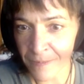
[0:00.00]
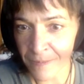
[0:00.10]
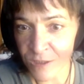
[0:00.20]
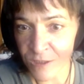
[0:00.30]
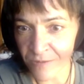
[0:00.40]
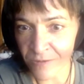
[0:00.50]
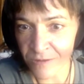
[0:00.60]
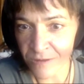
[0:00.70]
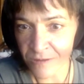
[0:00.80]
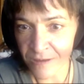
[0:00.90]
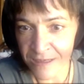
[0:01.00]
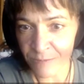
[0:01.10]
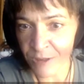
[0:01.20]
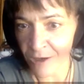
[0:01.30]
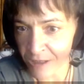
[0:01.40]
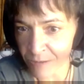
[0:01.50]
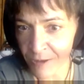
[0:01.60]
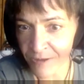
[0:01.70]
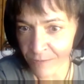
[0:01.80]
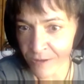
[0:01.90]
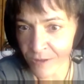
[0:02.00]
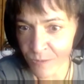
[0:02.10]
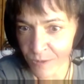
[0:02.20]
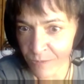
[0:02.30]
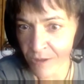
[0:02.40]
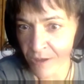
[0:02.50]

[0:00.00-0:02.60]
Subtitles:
did you ever end up talking about that with those people?